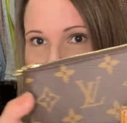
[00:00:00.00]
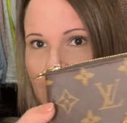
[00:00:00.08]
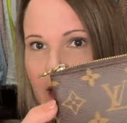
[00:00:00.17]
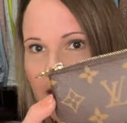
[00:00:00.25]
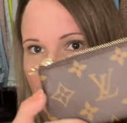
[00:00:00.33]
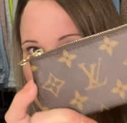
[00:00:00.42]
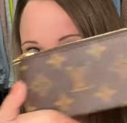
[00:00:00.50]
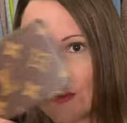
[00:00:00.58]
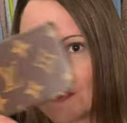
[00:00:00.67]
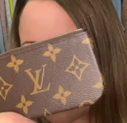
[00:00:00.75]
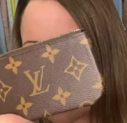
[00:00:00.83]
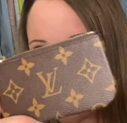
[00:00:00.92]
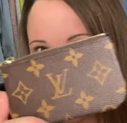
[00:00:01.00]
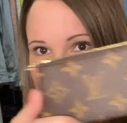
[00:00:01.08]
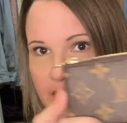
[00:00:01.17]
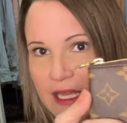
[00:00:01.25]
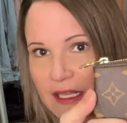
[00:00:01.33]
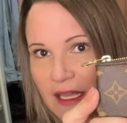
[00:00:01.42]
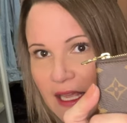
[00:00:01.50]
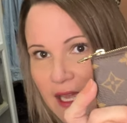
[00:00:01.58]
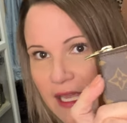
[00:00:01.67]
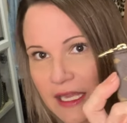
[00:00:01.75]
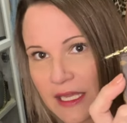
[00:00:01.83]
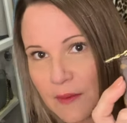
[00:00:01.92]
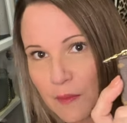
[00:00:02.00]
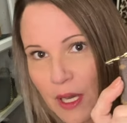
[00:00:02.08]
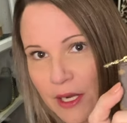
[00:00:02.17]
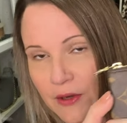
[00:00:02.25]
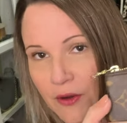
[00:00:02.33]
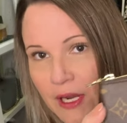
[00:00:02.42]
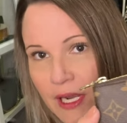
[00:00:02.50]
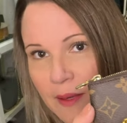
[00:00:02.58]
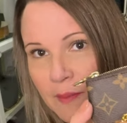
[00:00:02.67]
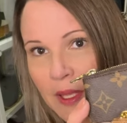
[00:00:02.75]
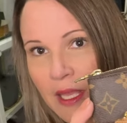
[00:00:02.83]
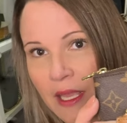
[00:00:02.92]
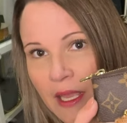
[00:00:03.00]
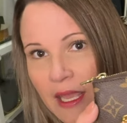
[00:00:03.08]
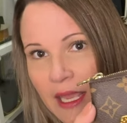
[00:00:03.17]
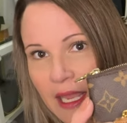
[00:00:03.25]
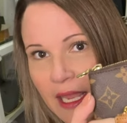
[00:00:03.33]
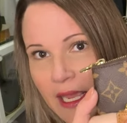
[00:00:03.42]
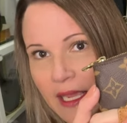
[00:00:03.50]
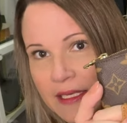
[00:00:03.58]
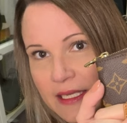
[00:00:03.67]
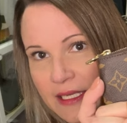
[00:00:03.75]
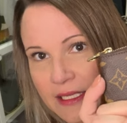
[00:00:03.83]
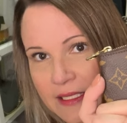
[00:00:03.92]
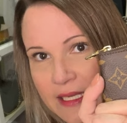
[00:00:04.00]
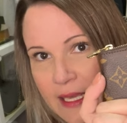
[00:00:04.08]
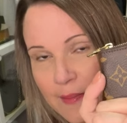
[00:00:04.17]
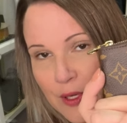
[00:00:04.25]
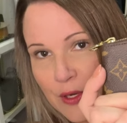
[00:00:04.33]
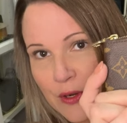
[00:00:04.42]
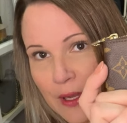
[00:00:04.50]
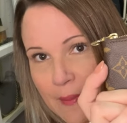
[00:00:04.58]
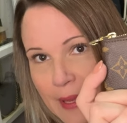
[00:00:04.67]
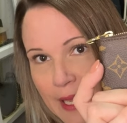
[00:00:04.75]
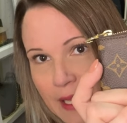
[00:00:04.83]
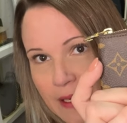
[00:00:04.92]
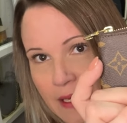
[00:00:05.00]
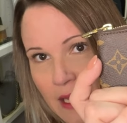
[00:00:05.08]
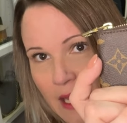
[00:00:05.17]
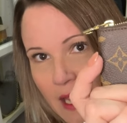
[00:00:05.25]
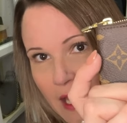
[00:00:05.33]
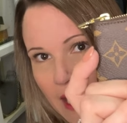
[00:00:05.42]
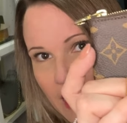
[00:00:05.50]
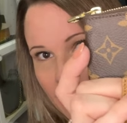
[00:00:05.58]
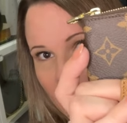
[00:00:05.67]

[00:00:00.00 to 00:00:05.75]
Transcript: The Louis Vuitton Key Cles in monogram and in Damier Ebene. And